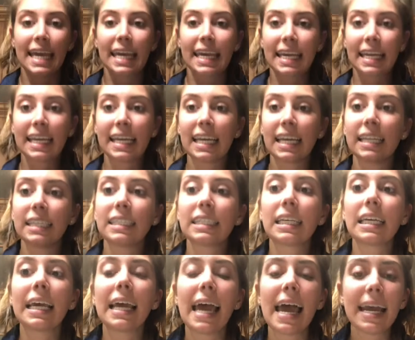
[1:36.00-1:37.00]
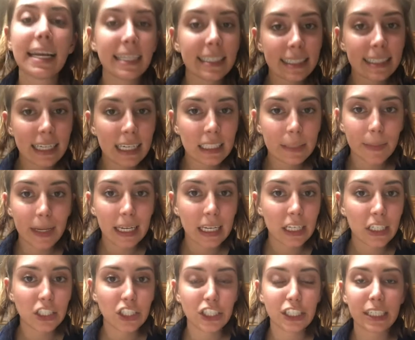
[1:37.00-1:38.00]
And any size baking
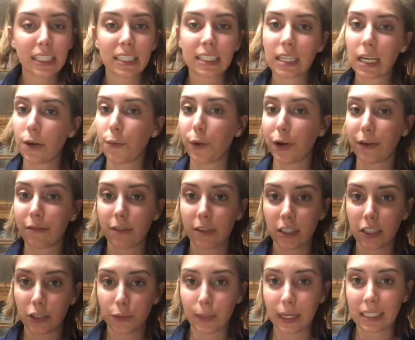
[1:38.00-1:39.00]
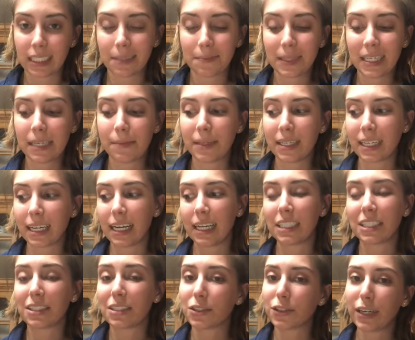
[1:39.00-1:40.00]
sheet is going to work for this recipe because
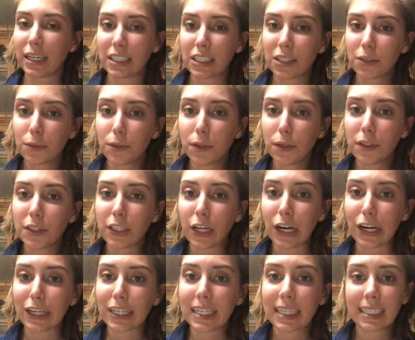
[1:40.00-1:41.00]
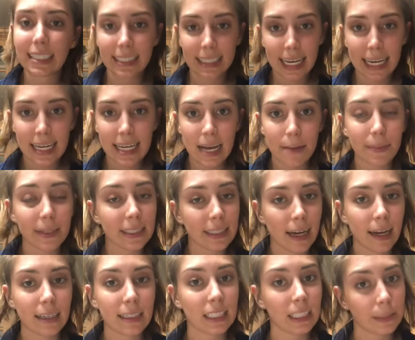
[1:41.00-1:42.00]
the crescent rolls aren't going to take up a
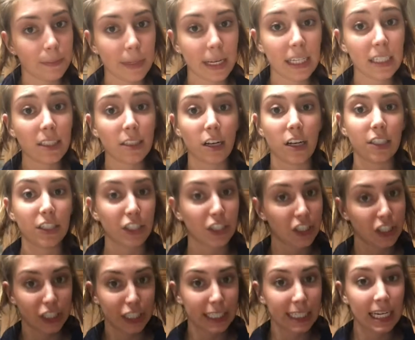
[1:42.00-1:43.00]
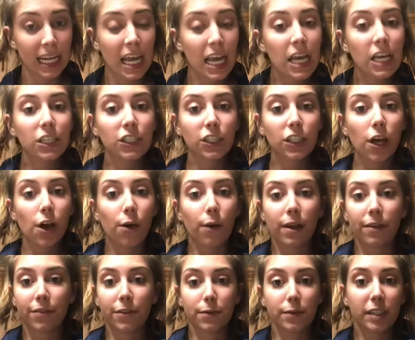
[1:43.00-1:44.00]
ton of space on your sheet. So
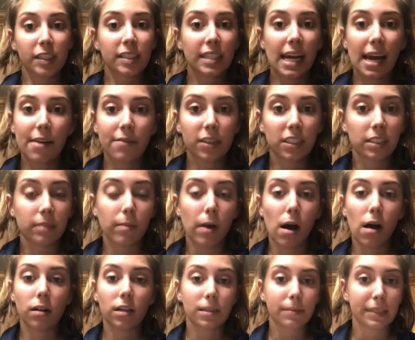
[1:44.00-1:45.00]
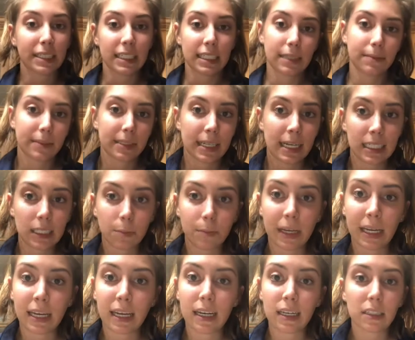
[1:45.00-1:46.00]
if you just have a small or medium-sized
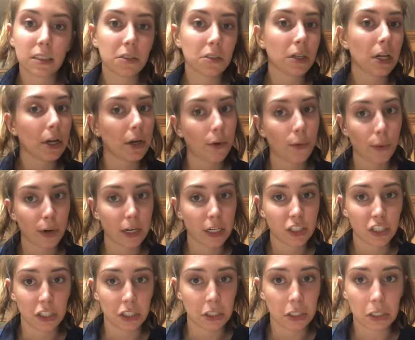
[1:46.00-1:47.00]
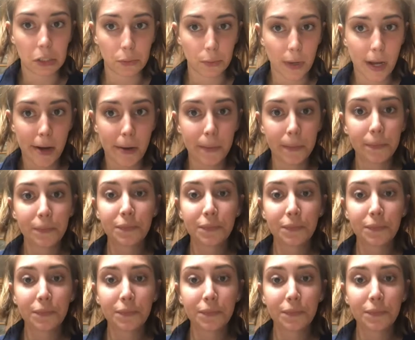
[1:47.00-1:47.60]
pan, it's going to work just as well.